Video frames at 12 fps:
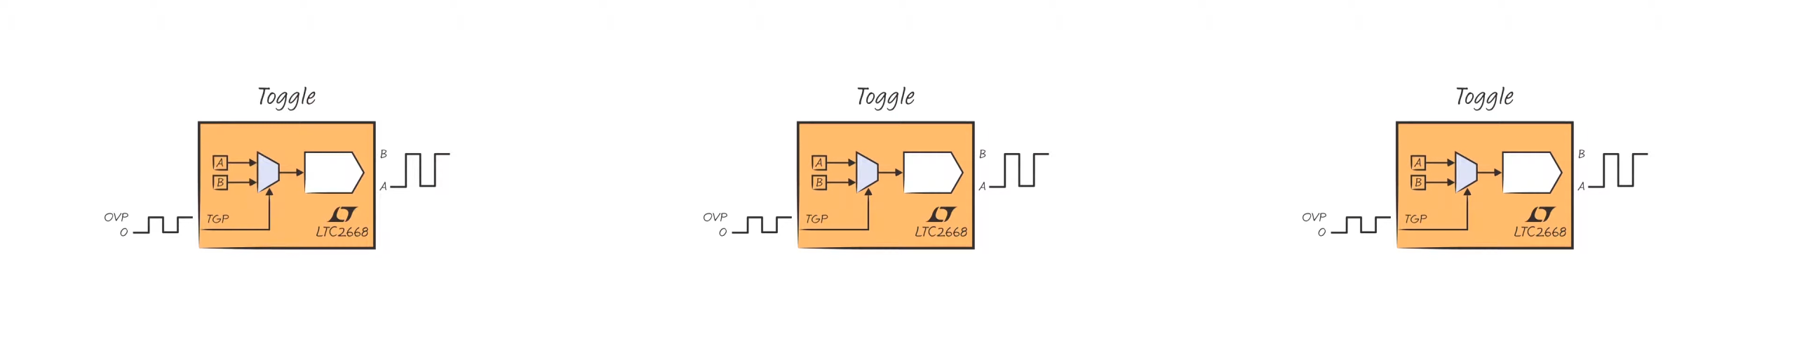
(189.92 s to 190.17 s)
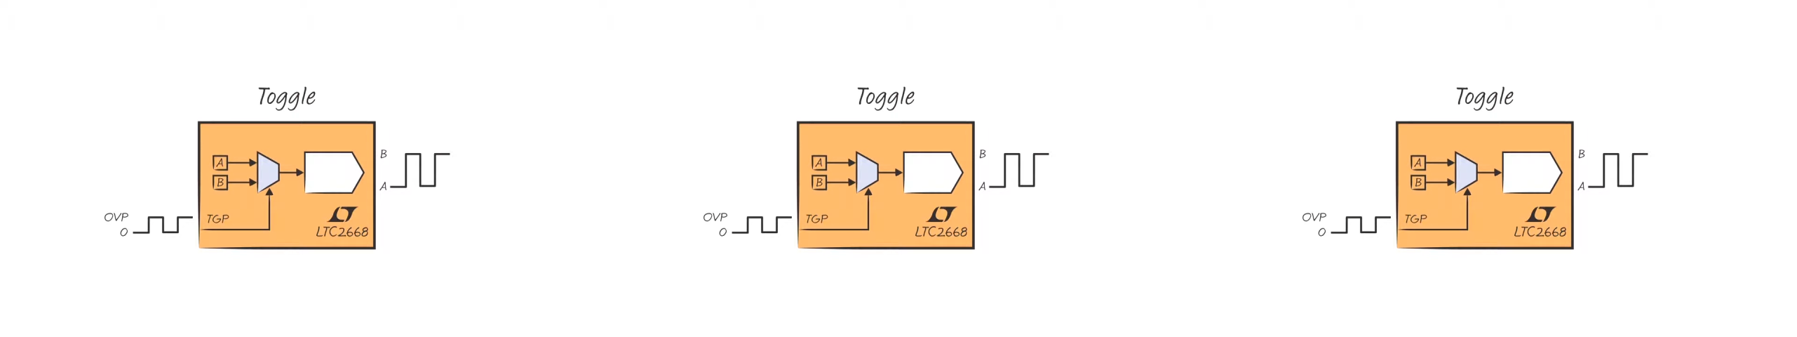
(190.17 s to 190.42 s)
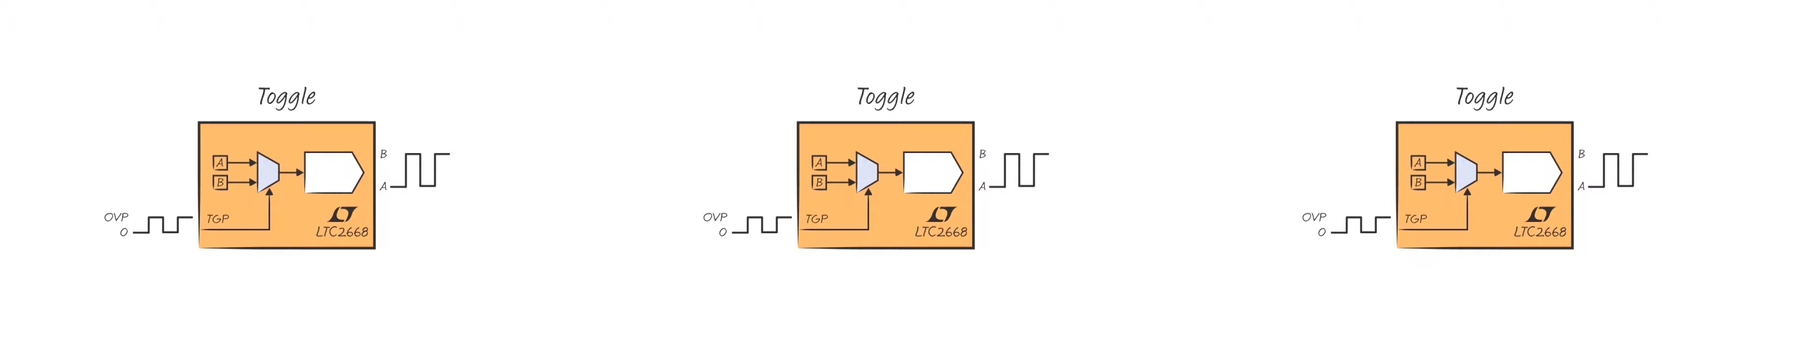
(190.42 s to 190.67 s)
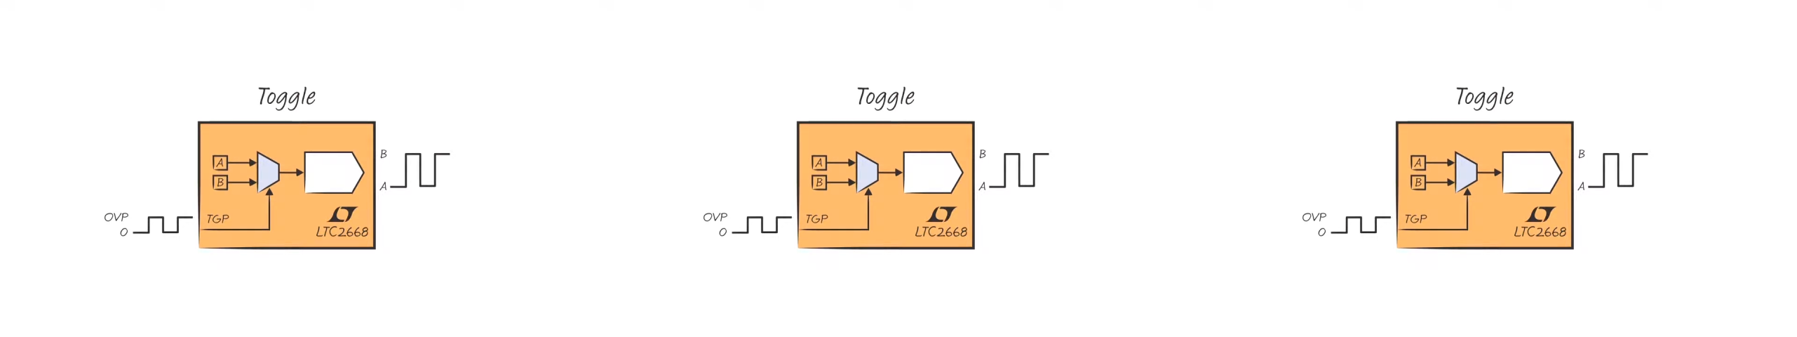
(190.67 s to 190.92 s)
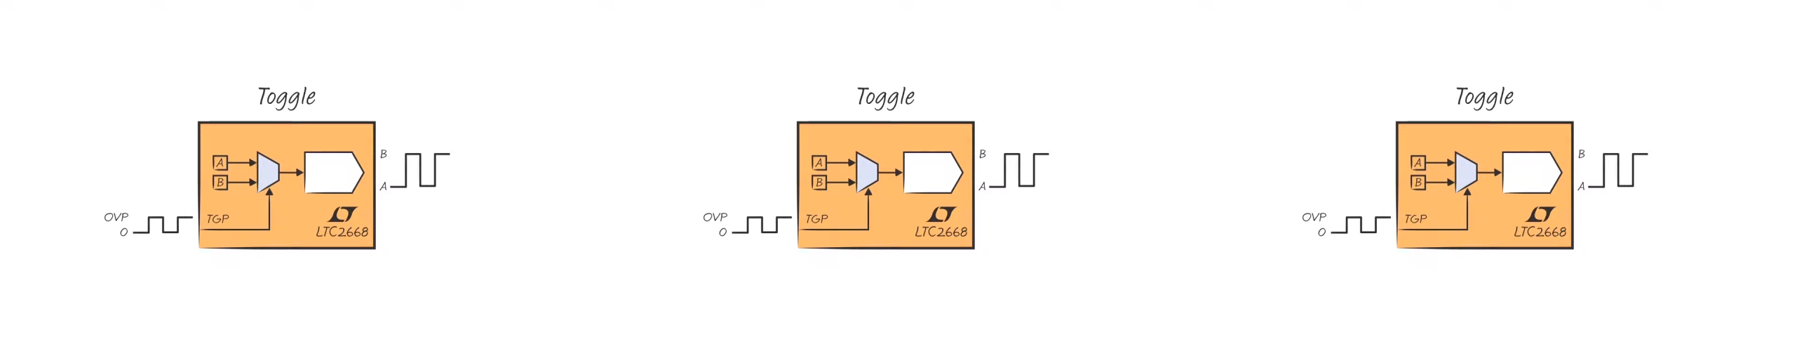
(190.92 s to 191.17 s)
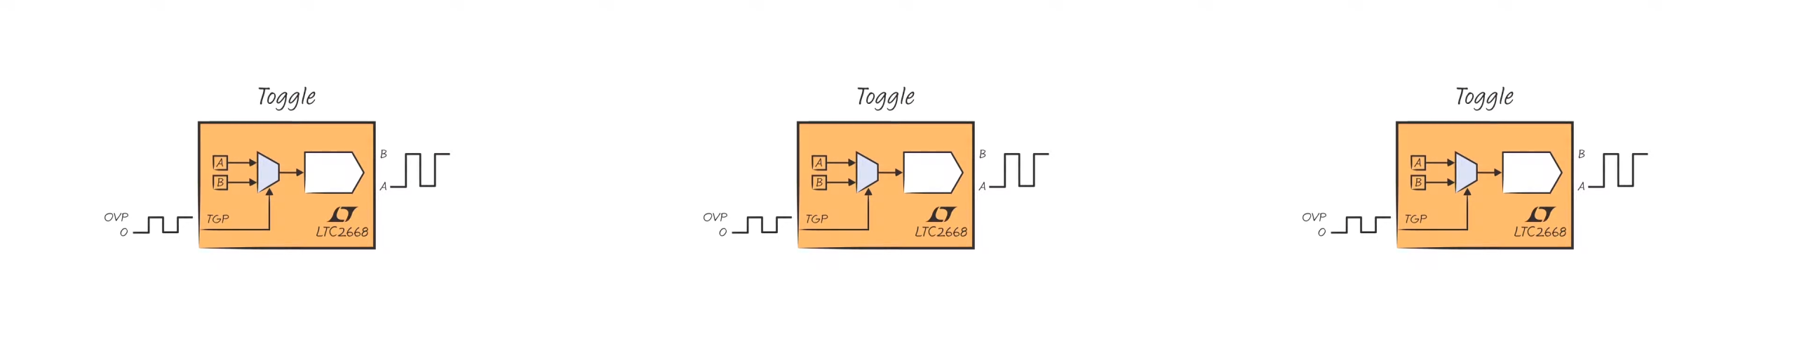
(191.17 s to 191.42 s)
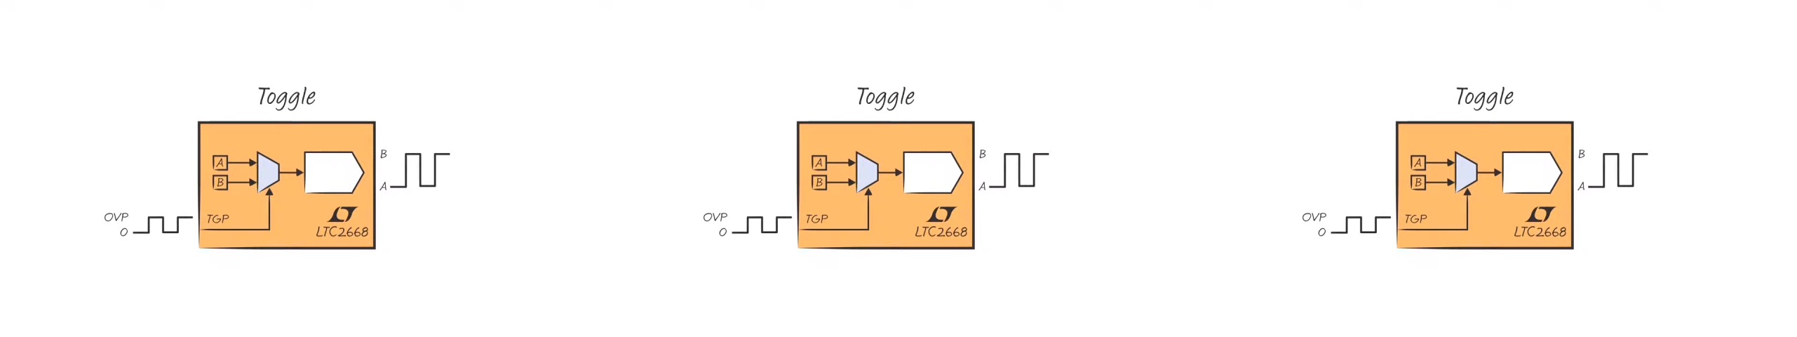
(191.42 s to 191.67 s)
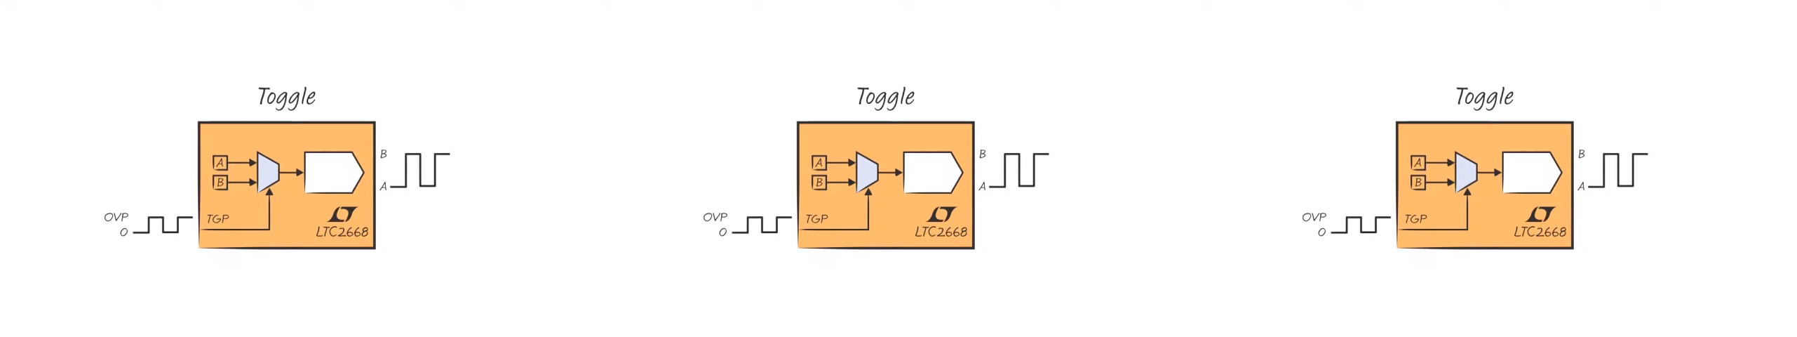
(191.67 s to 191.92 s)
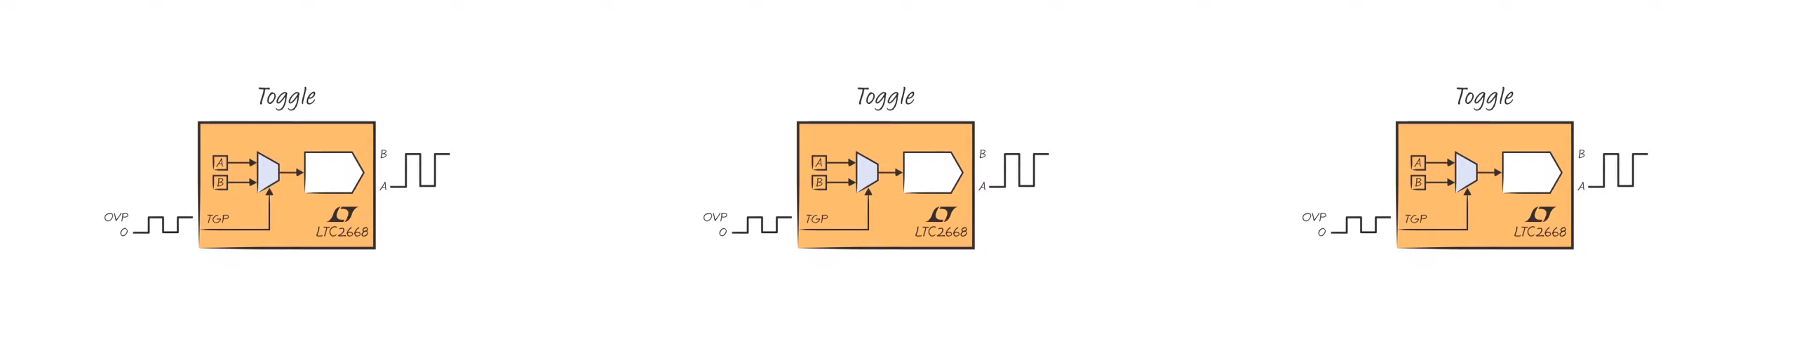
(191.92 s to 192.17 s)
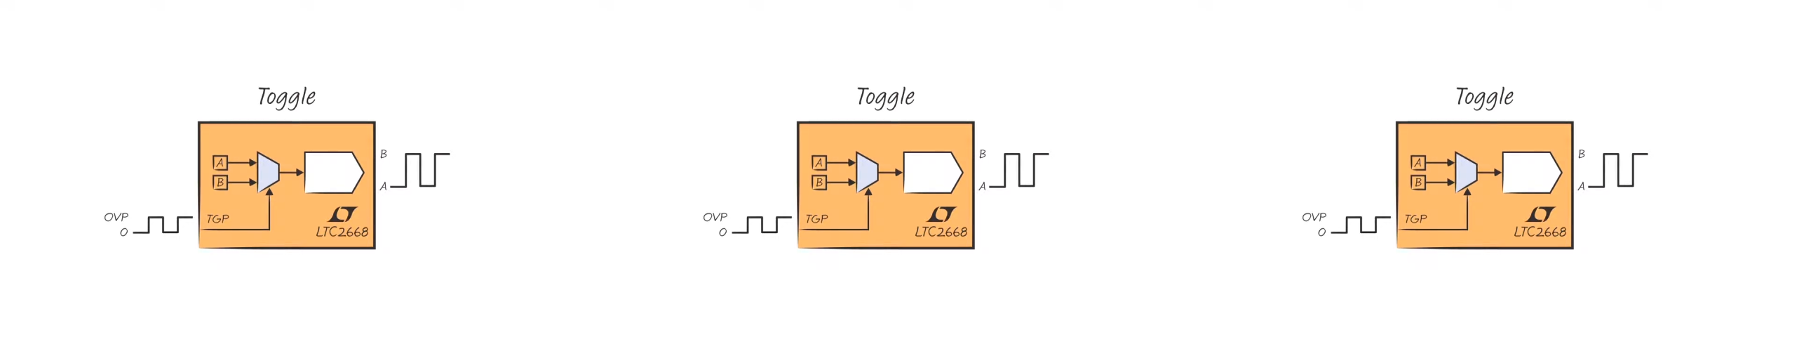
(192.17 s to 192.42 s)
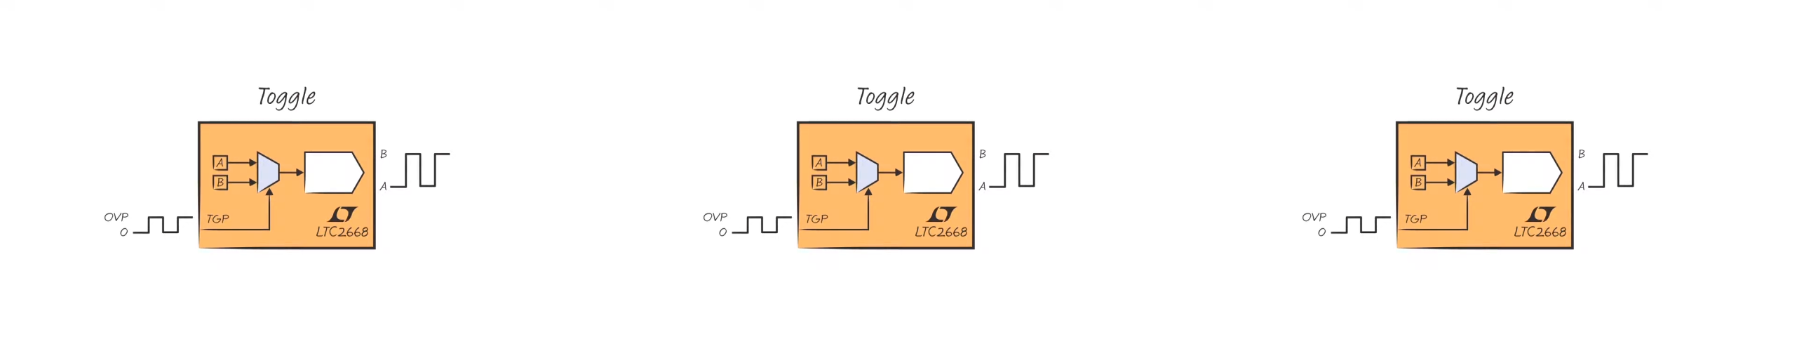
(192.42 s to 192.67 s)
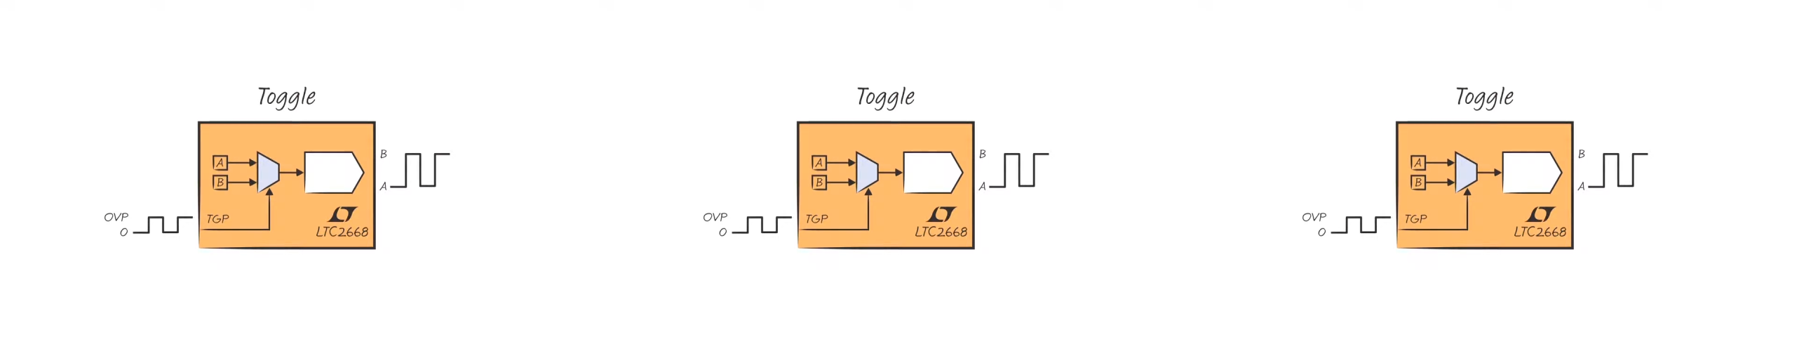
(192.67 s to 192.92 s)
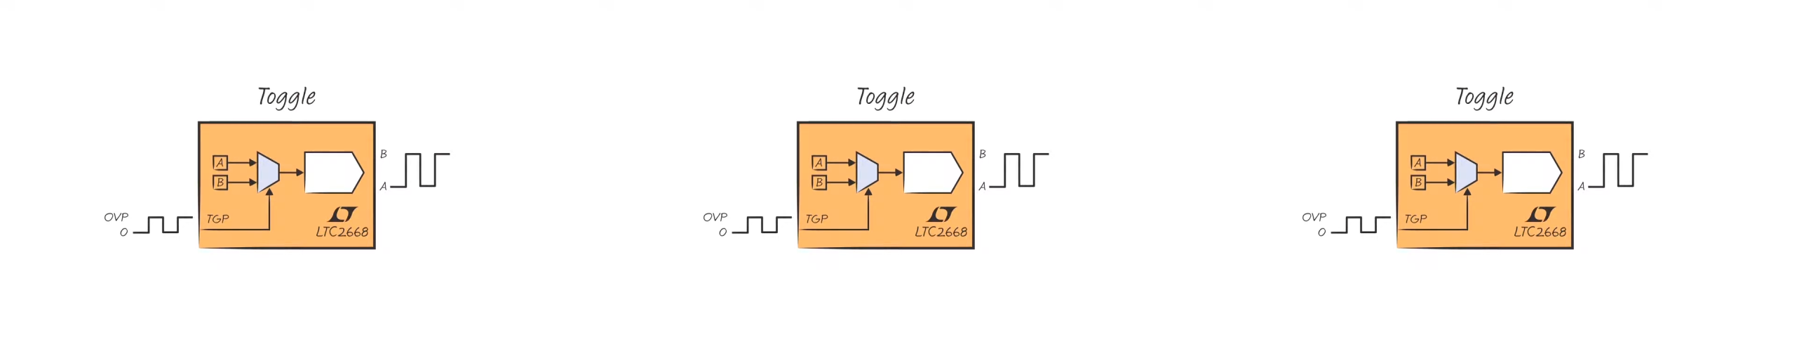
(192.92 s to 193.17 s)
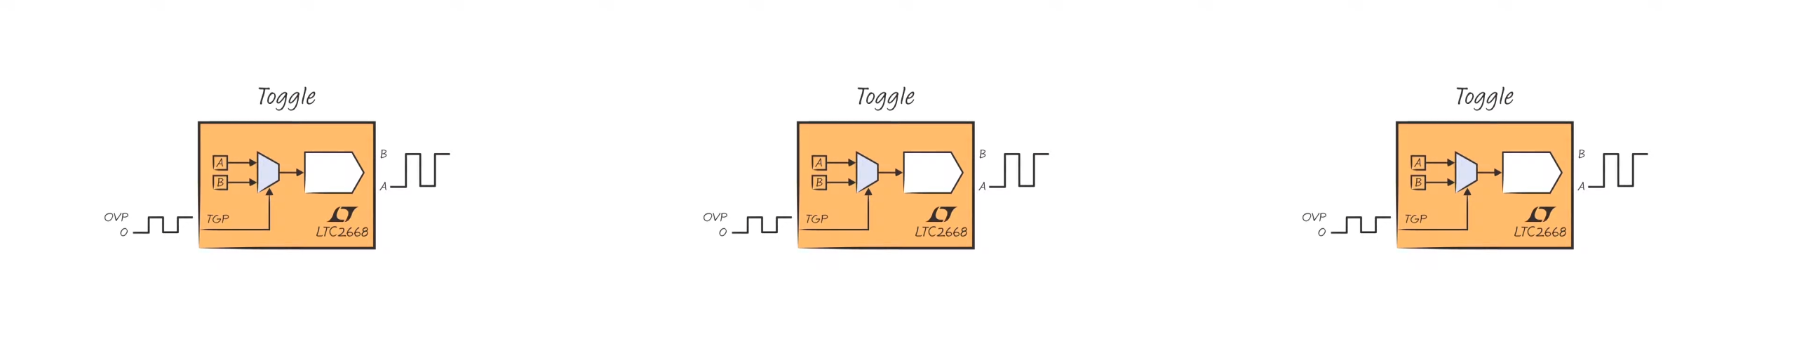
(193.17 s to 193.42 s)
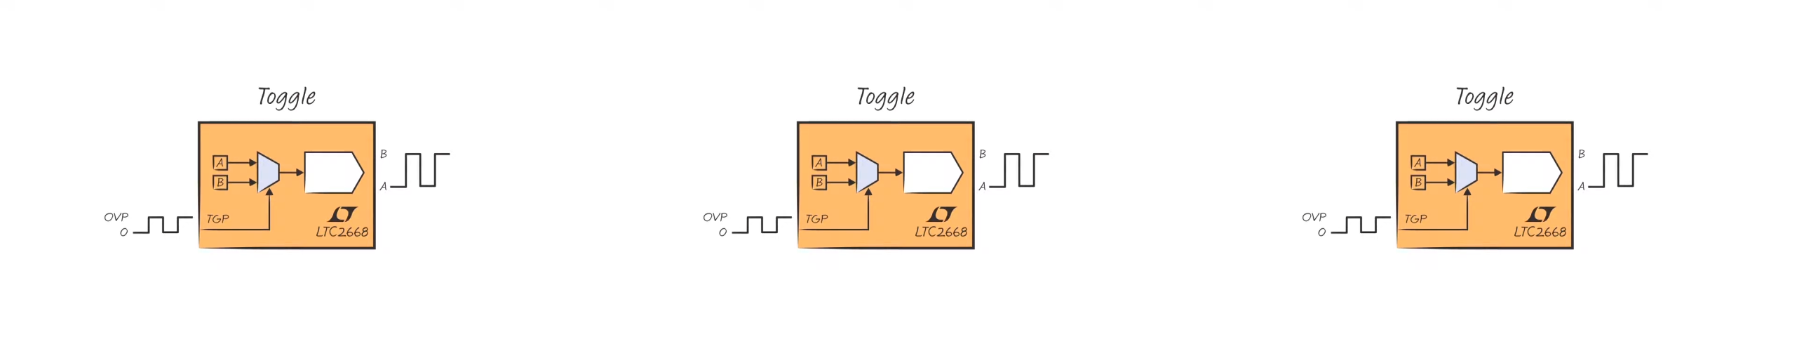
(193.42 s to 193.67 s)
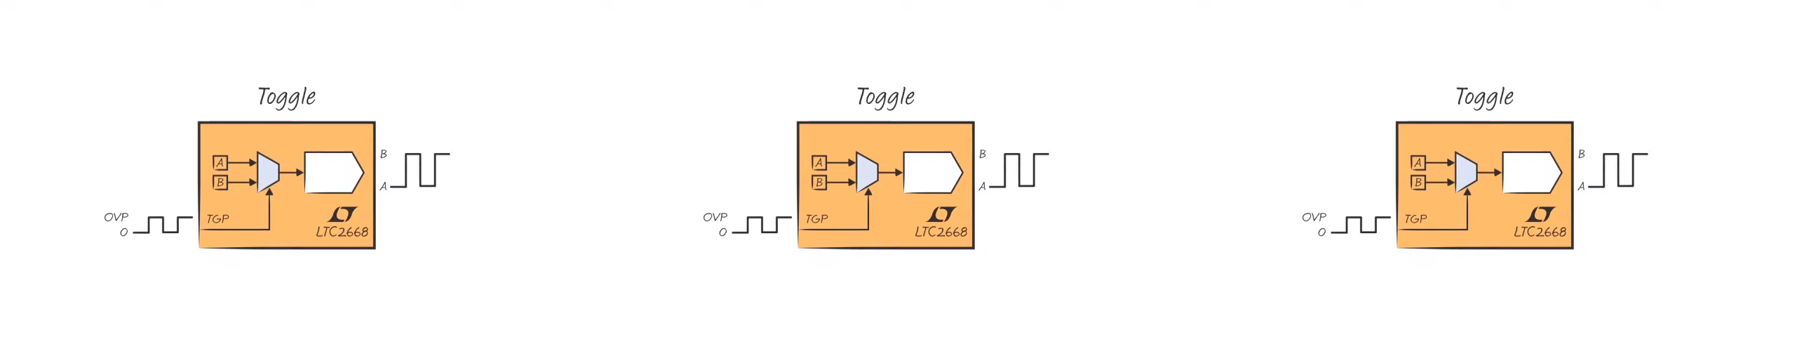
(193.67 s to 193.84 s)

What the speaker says: (no speaker visible)